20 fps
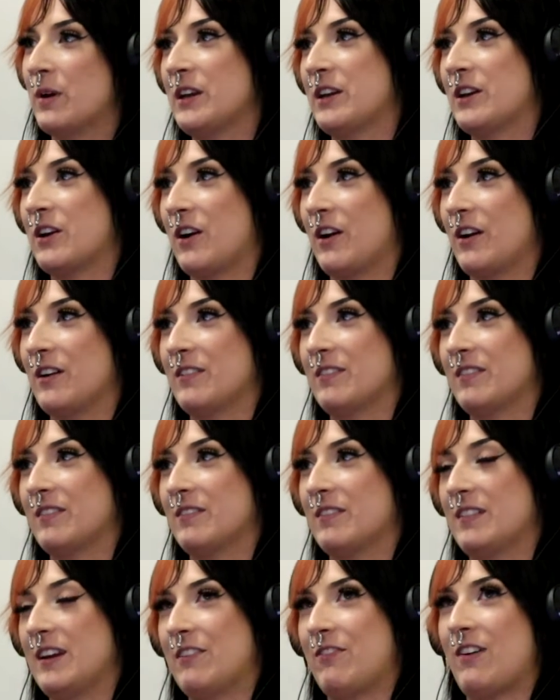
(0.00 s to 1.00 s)
But, you know,
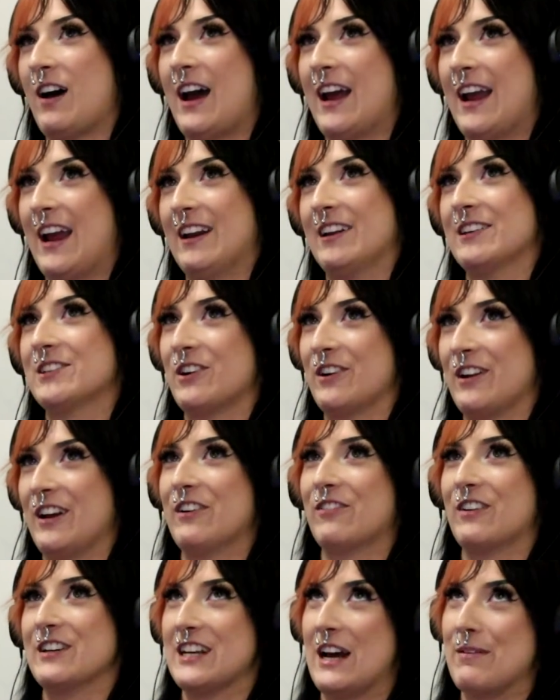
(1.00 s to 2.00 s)
if I ate a donut
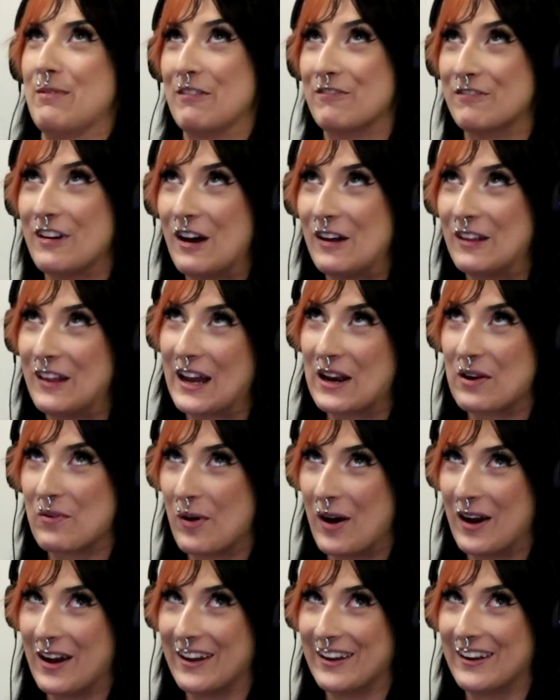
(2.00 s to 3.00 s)
every time I felt like
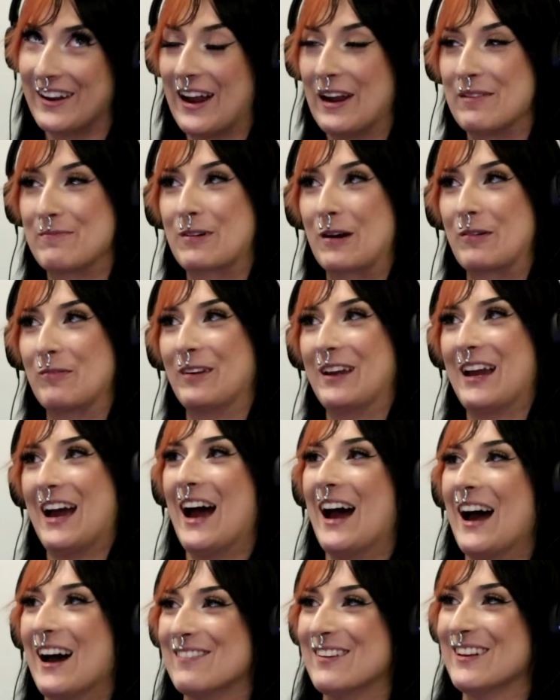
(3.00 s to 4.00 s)
one, I'd probably
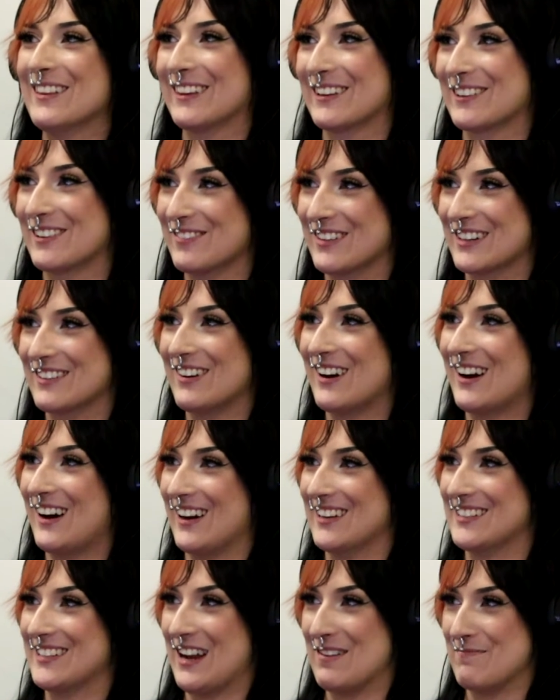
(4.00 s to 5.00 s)
have a little bit of a
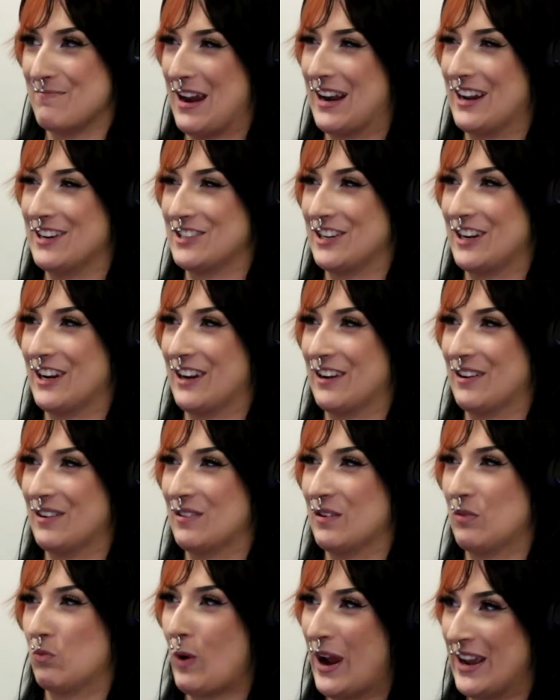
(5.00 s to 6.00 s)
hard time managing
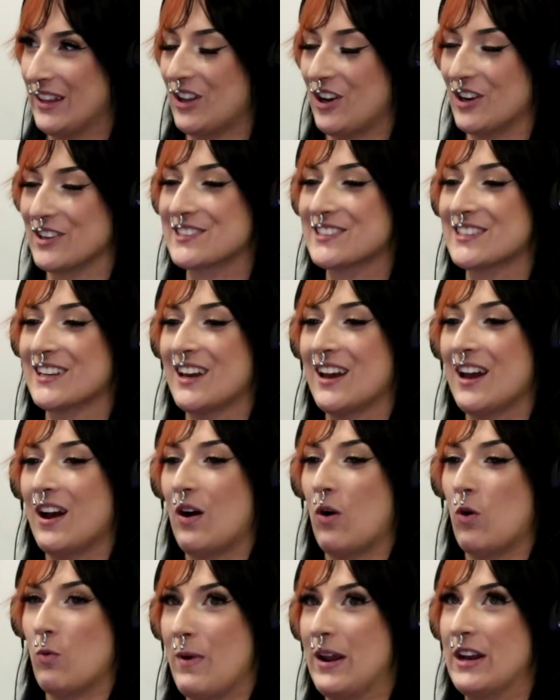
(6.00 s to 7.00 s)
weight loss
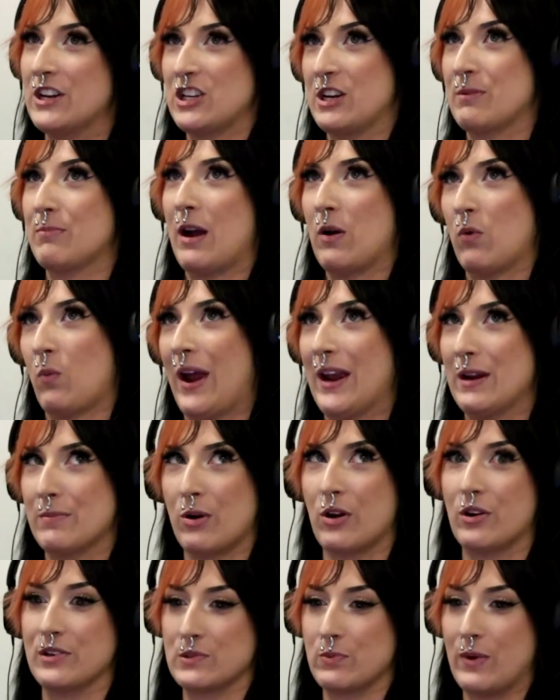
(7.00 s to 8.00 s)
or managing my weight
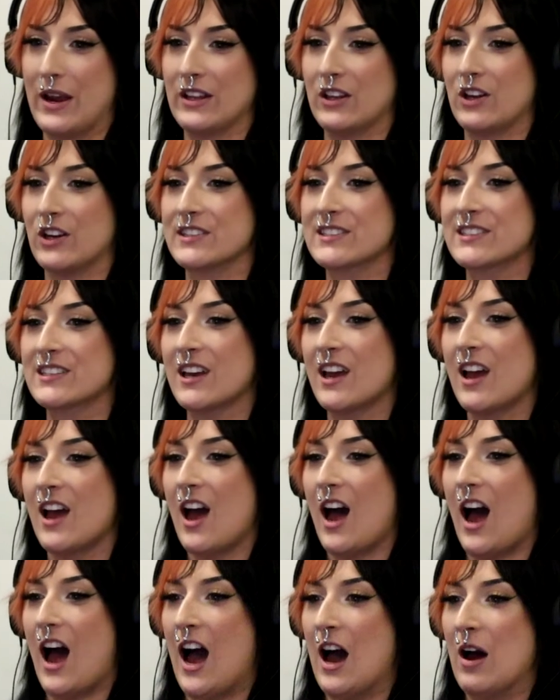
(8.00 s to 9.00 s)
post-weight loss
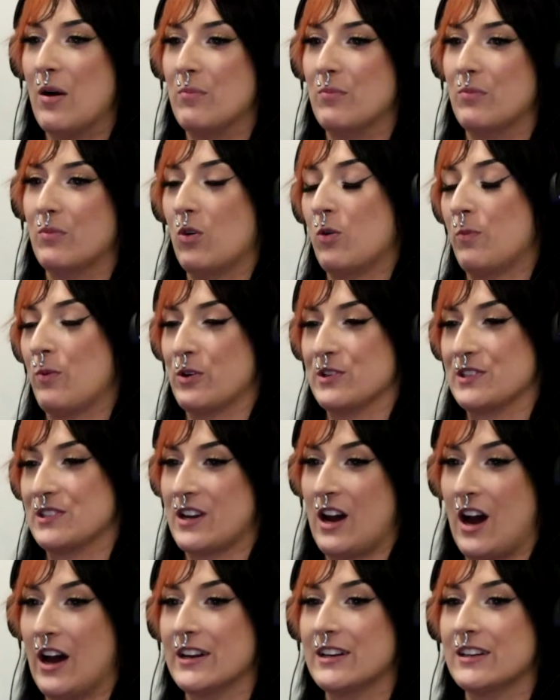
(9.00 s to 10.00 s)
or
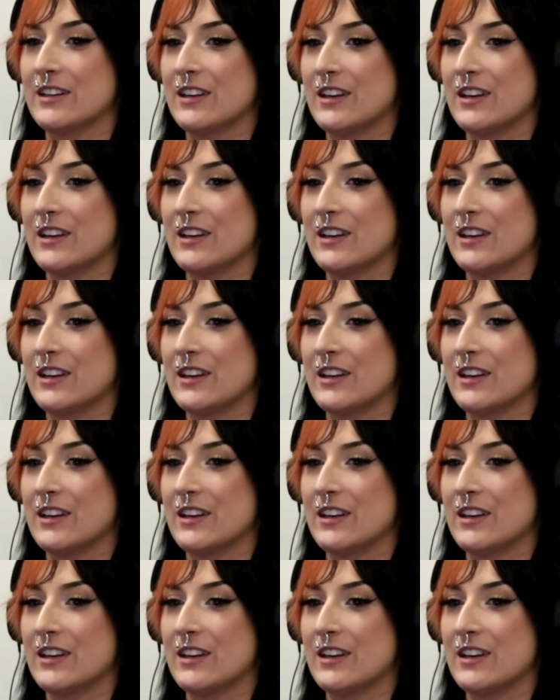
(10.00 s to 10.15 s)
post-cut.